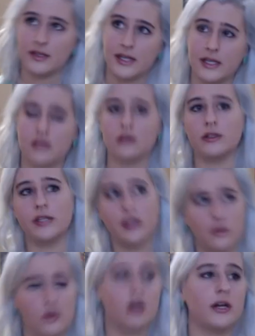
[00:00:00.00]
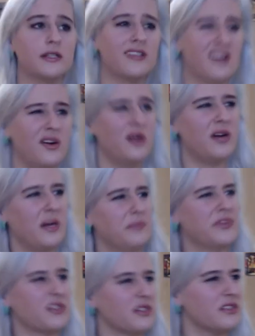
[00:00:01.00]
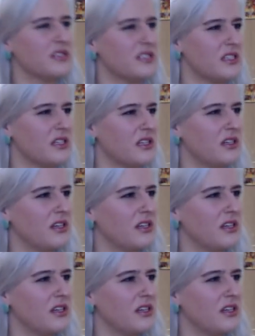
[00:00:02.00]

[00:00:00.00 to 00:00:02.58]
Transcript: Like here or there, while I was like, oh, I'm thirsty,